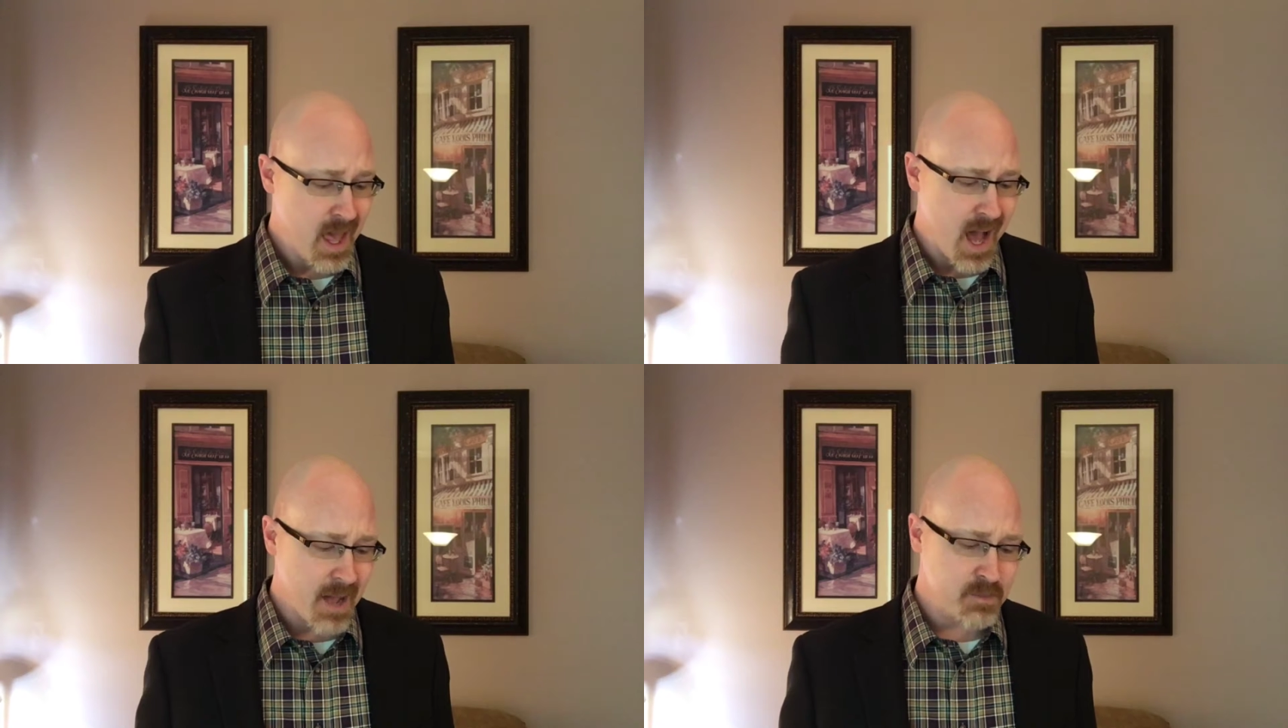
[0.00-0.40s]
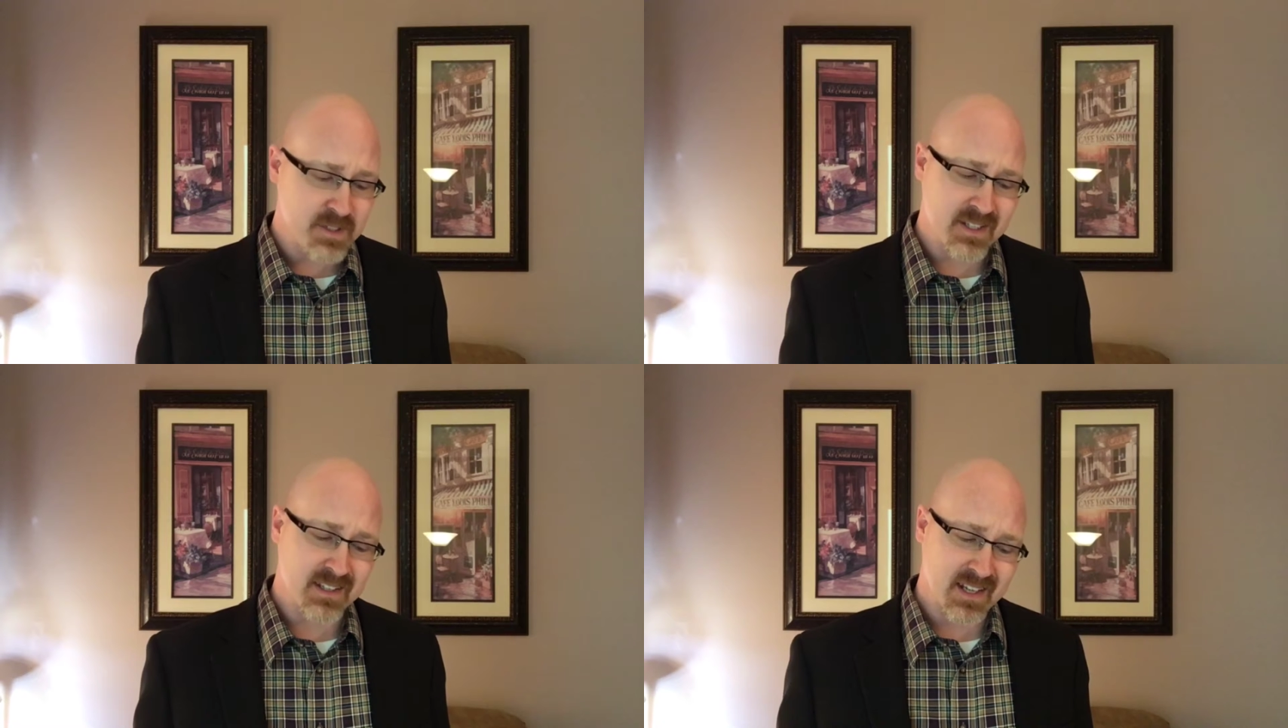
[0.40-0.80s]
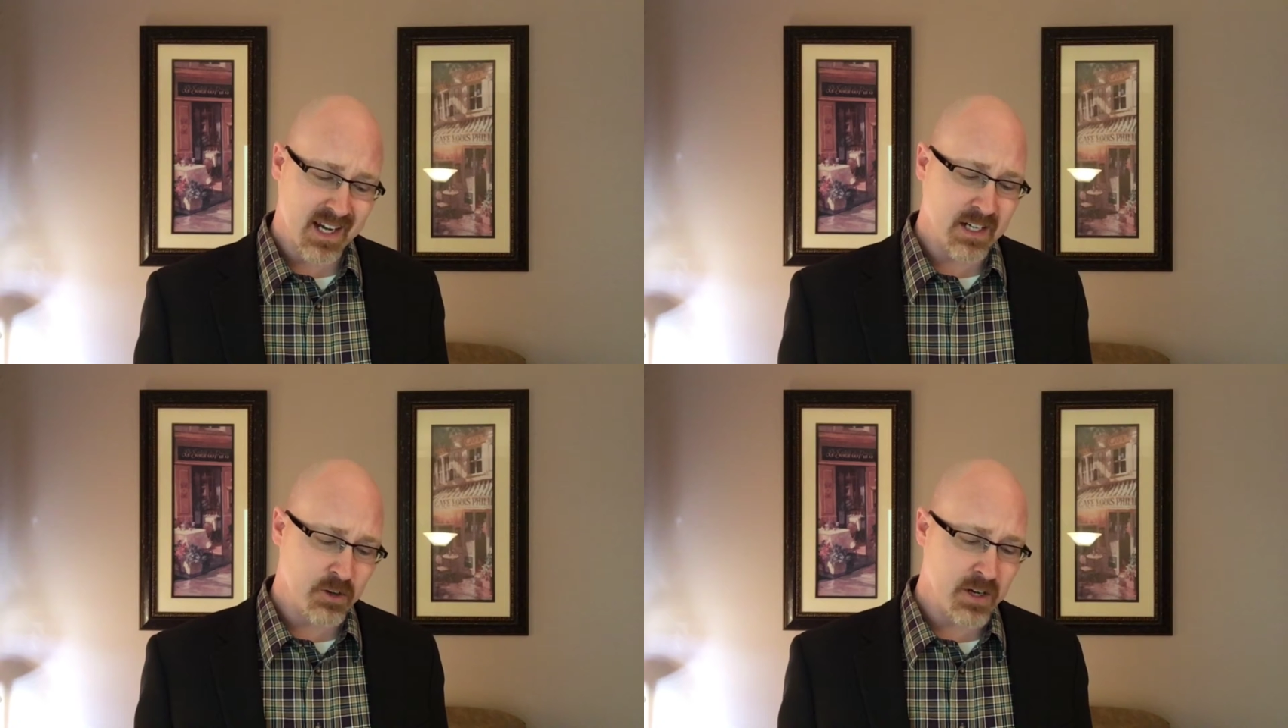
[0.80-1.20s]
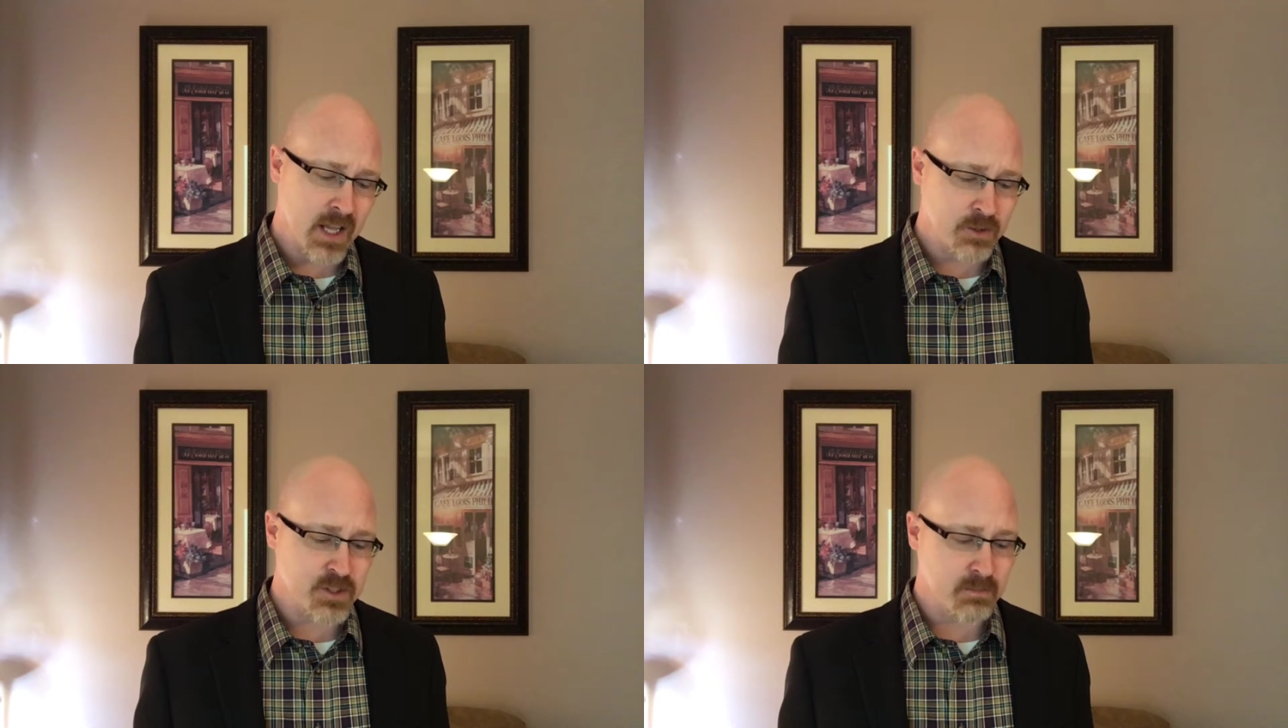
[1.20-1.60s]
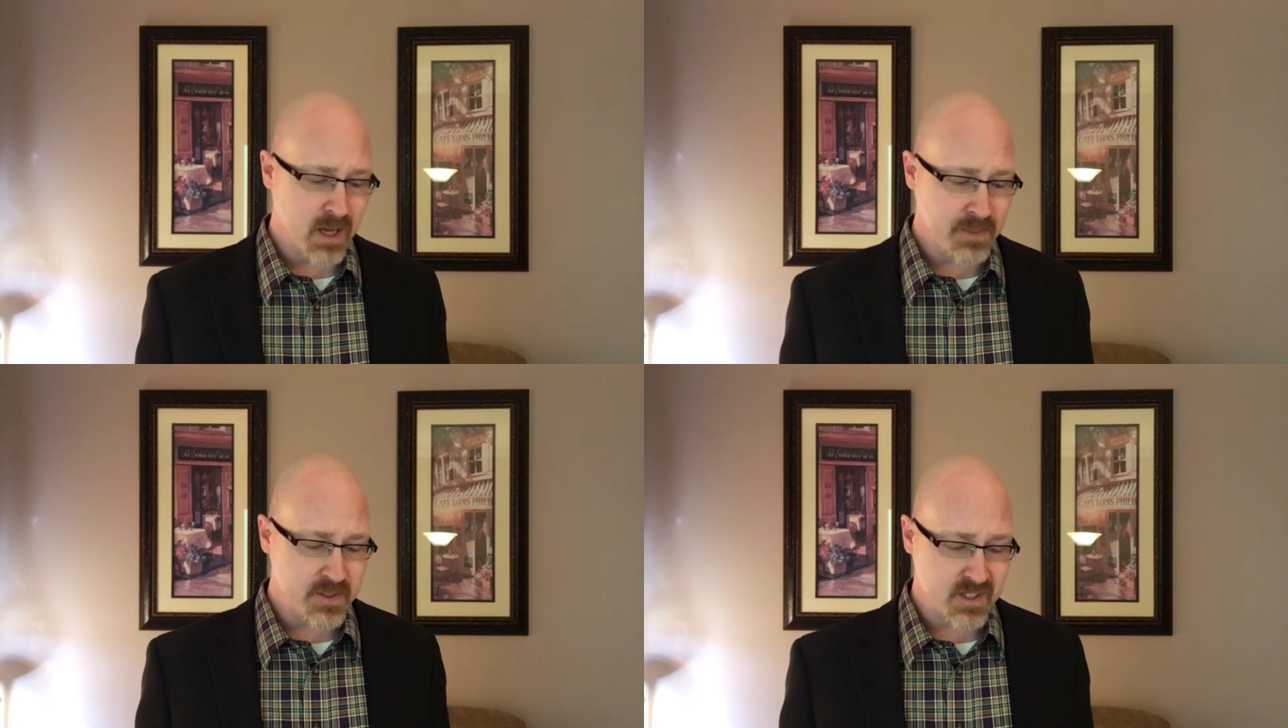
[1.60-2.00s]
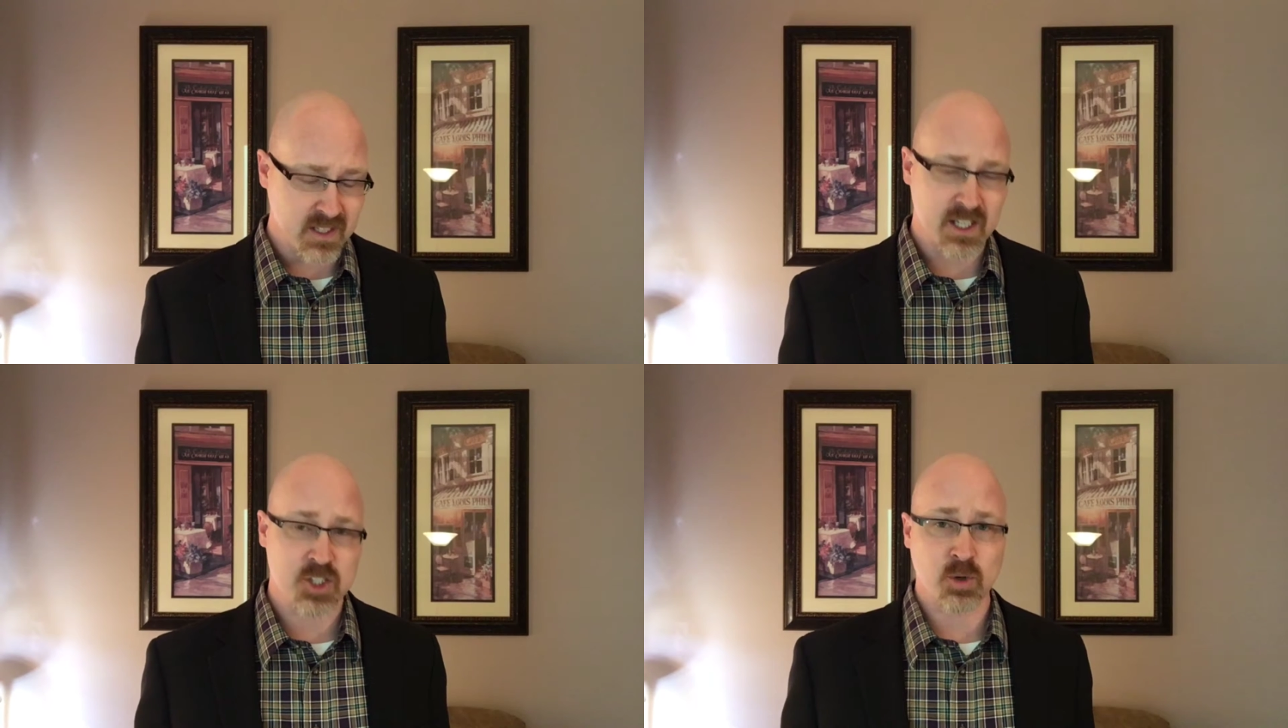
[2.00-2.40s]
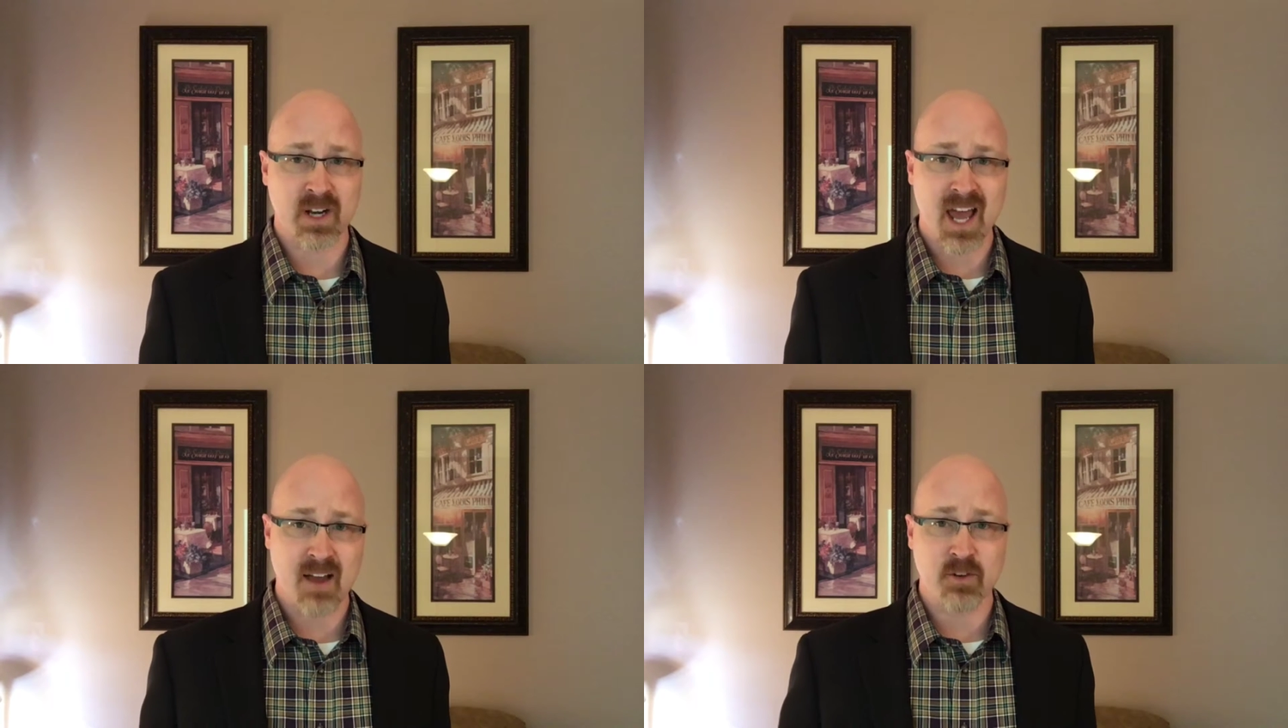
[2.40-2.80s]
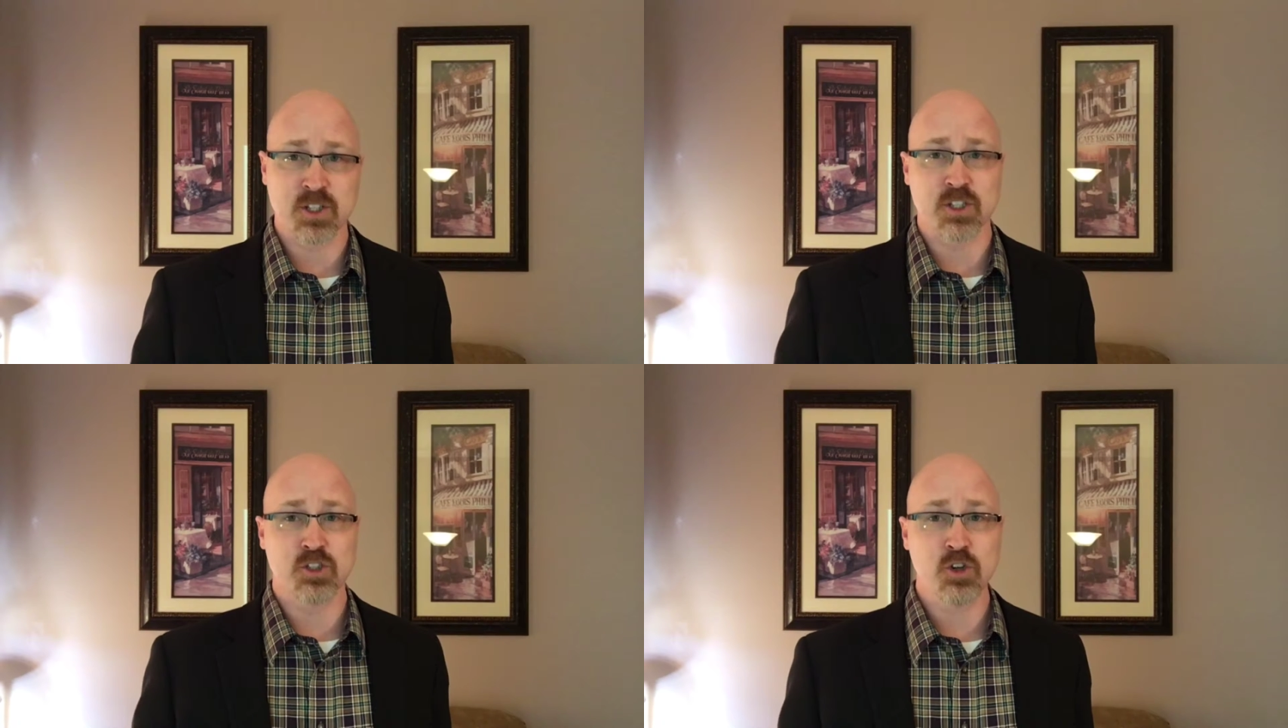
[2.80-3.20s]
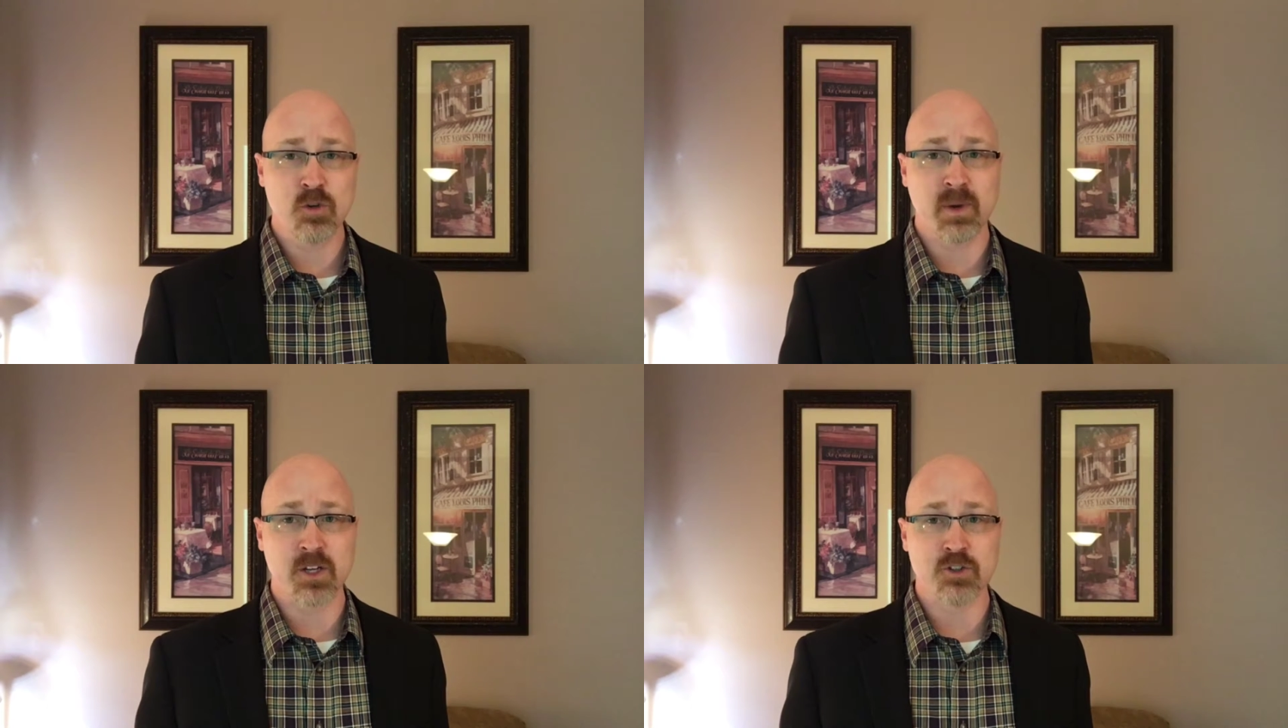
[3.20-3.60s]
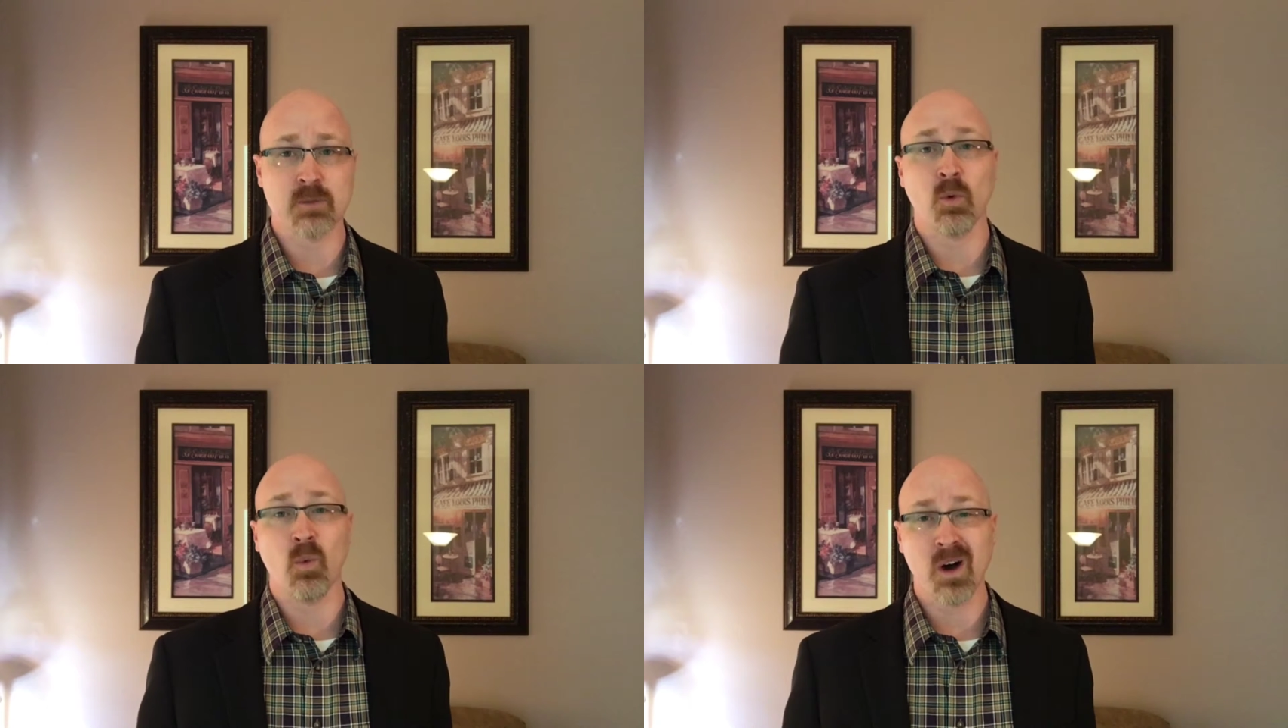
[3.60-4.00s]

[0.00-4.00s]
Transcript: I'm seeing that $900 a month is going to get you on average a 2-bedroom,